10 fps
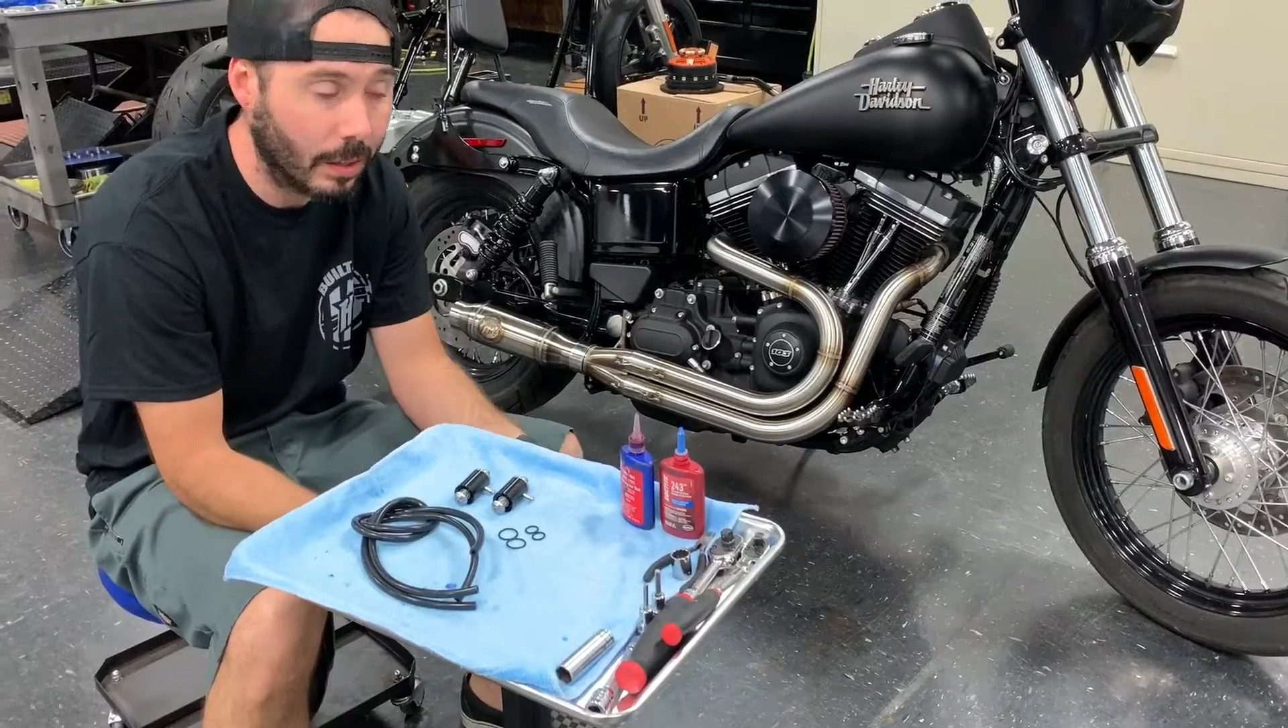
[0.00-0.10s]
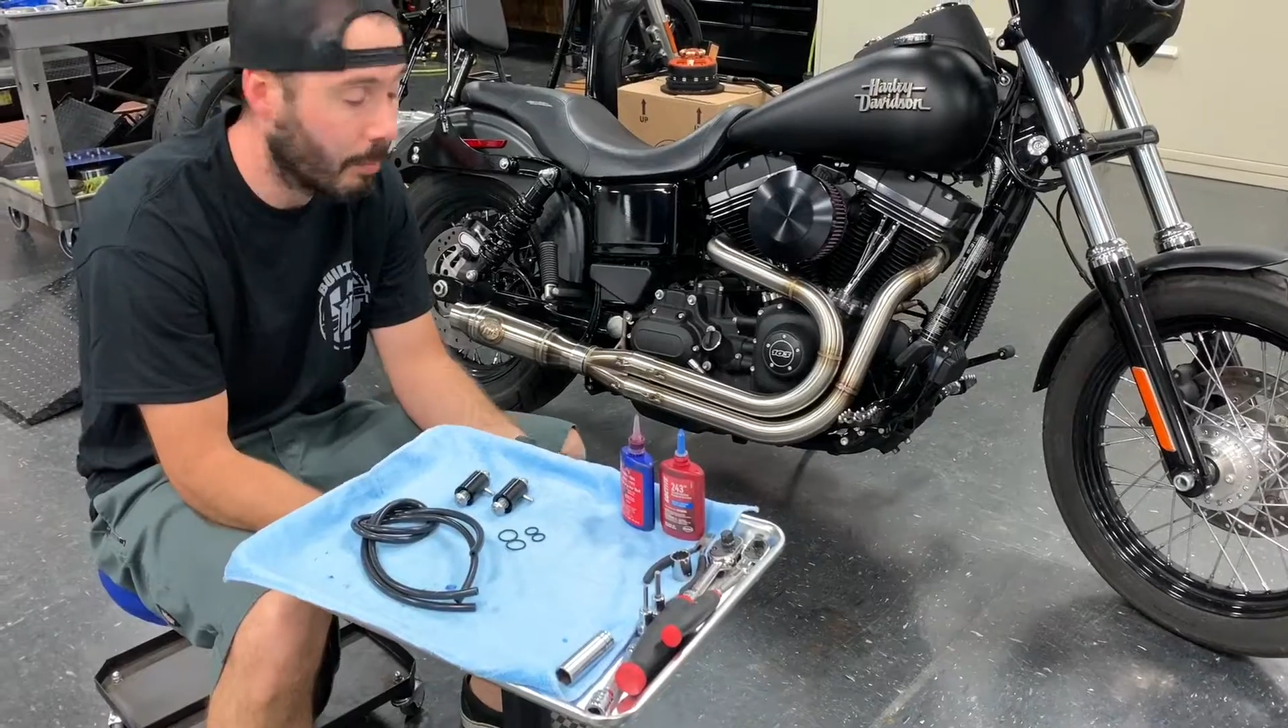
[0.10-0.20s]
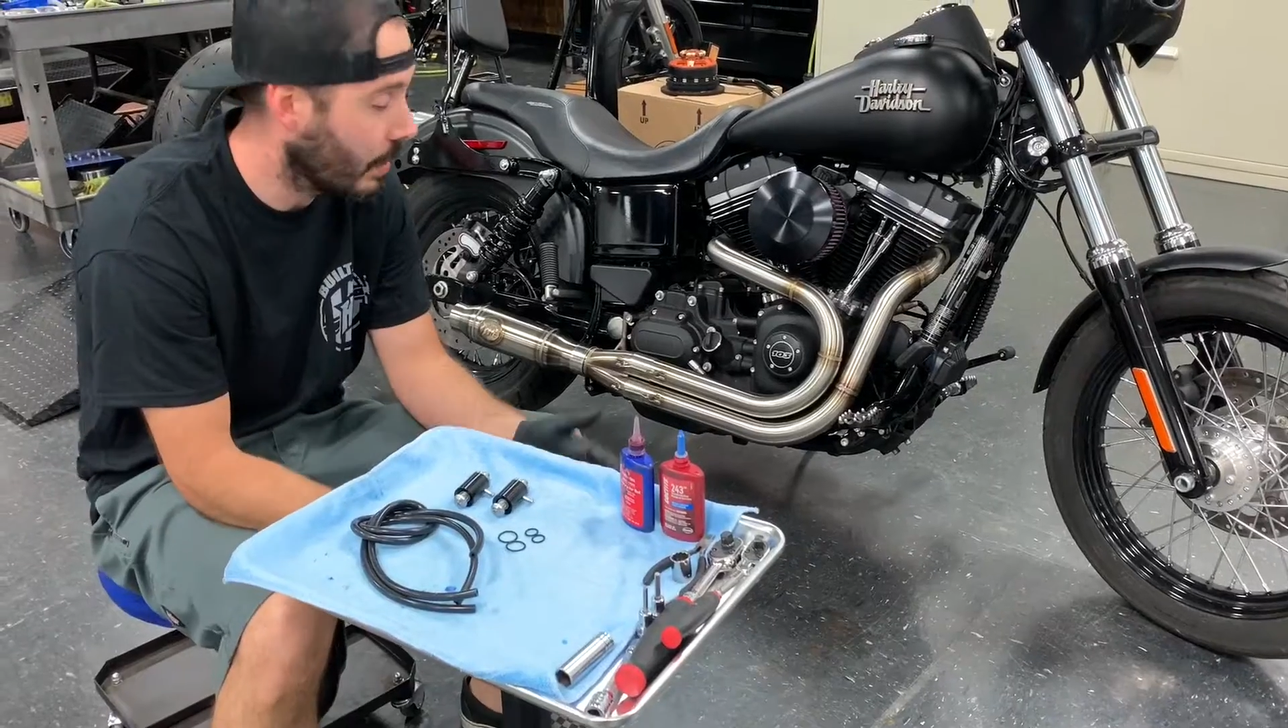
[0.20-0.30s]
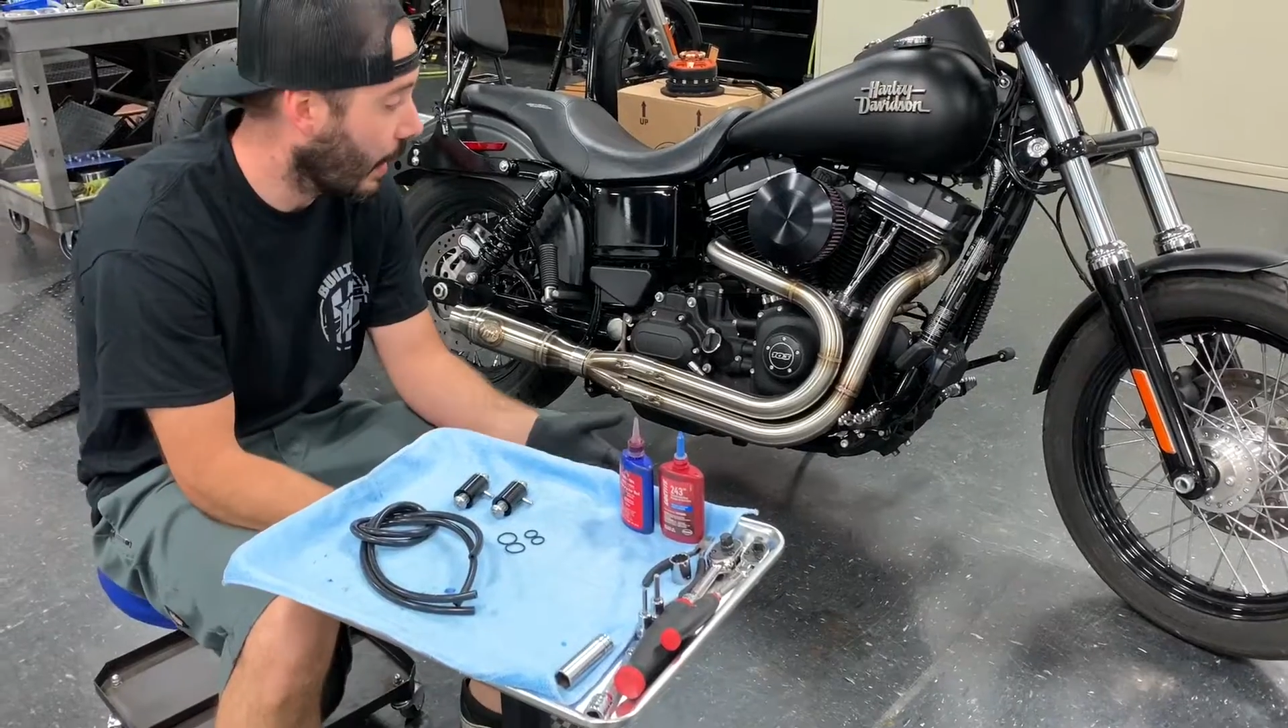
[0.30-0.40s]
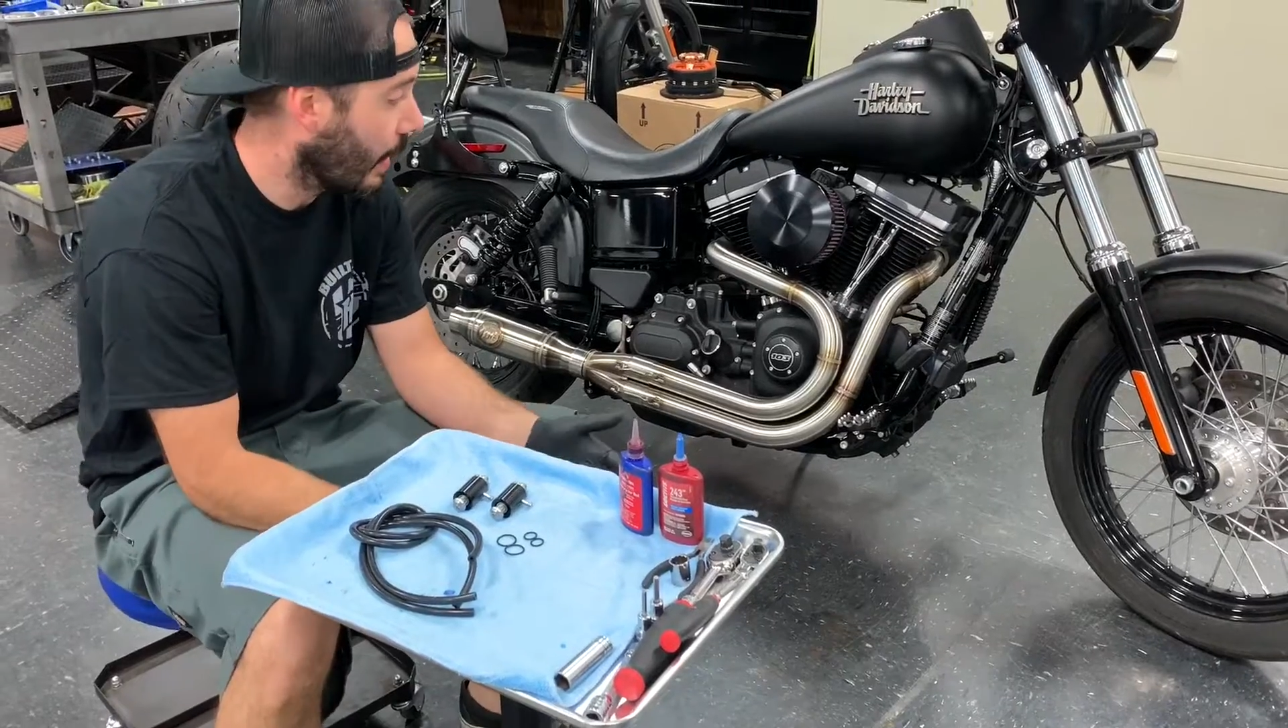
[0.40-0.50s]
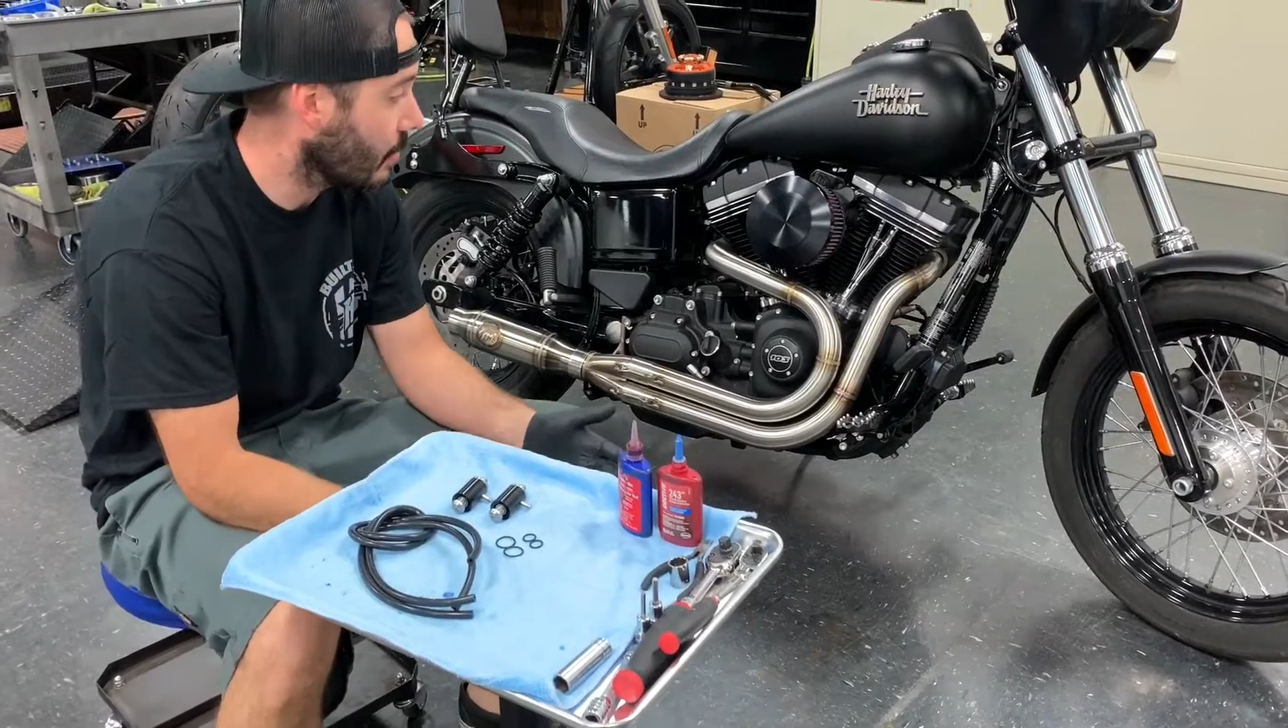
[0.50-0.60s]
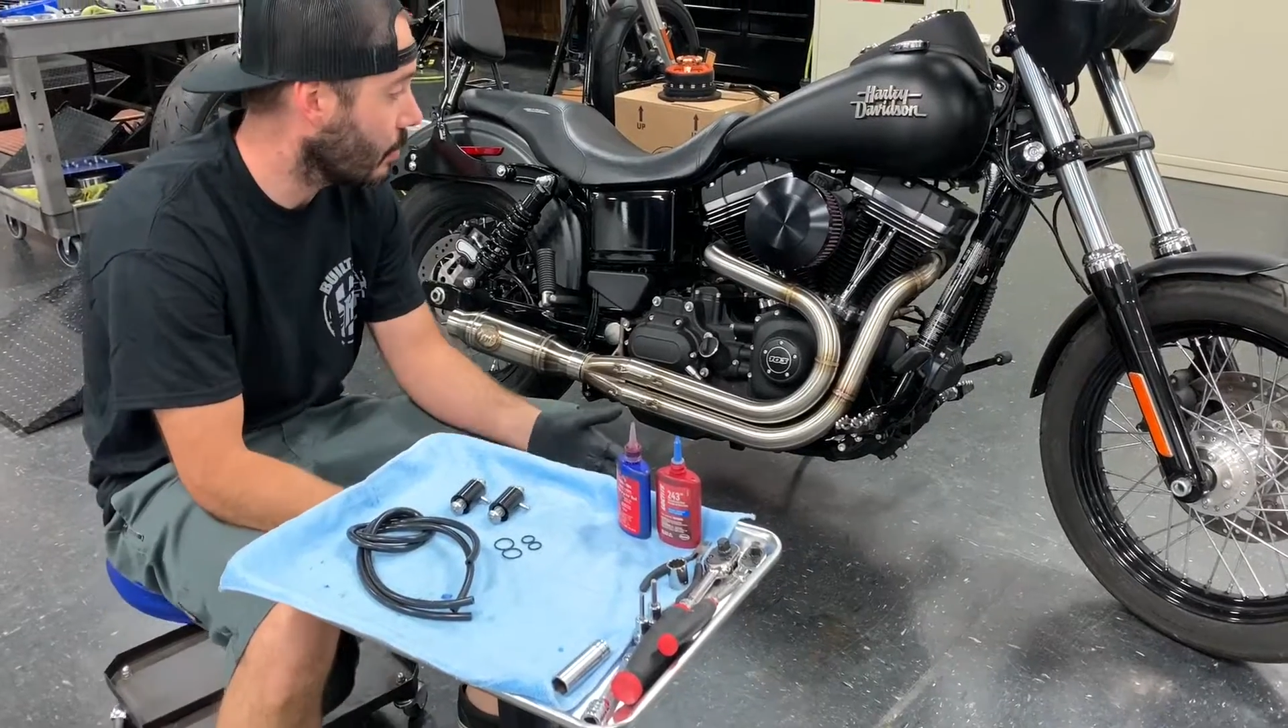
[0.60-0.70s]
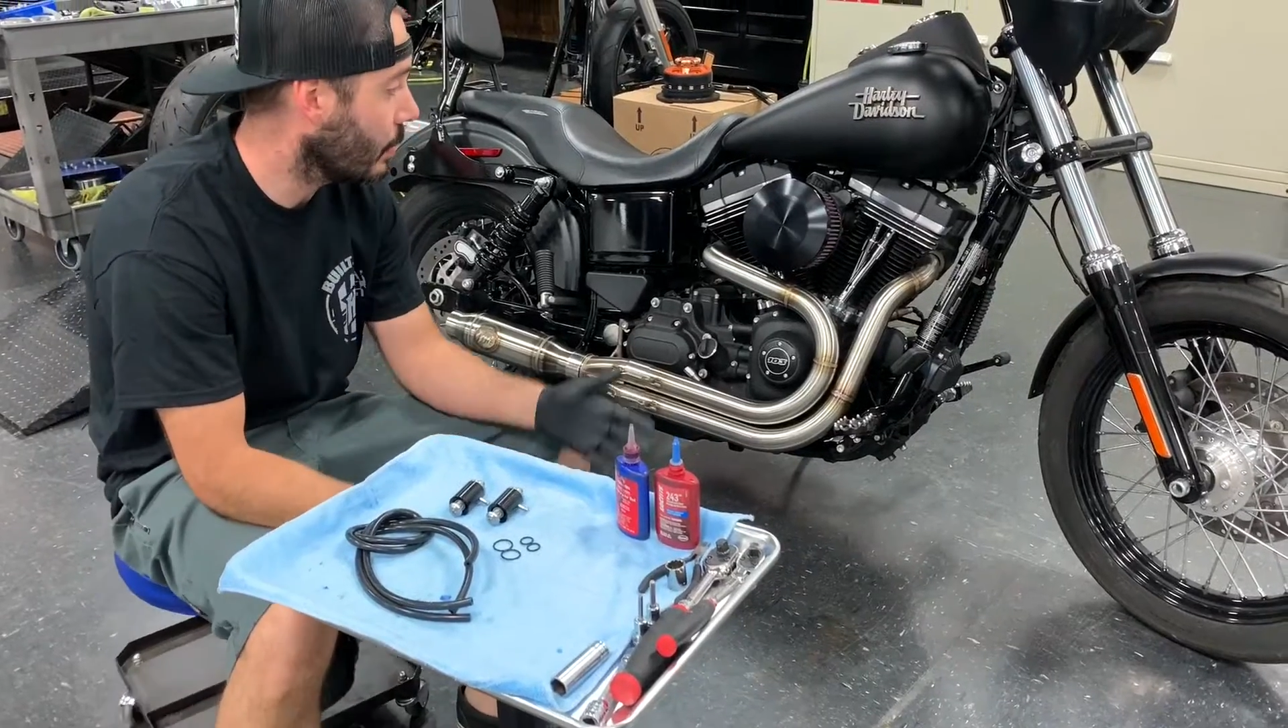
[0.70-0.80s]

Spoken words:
but it has to